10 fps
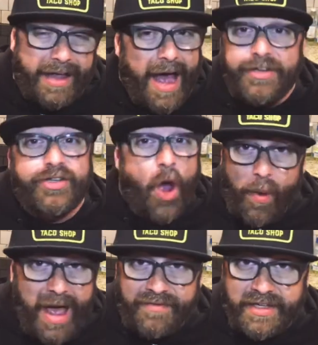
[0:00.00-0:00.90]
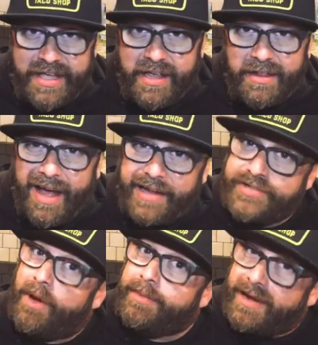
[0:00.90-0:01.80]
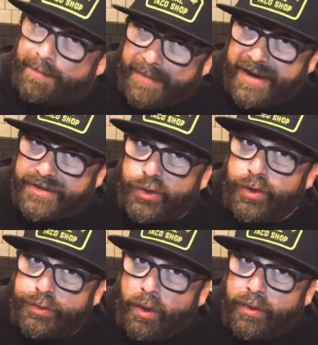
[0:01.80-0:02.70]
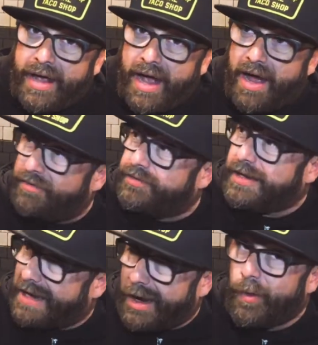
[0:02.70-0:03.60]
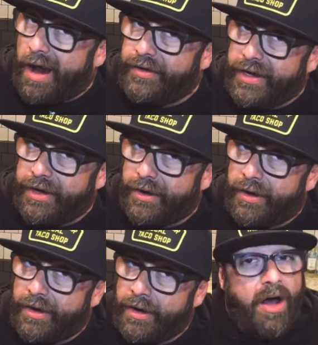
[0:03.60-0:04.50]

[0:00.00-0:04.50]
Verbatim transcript: Like, I don't have a key light, so I'm gonna make do with what we have around here.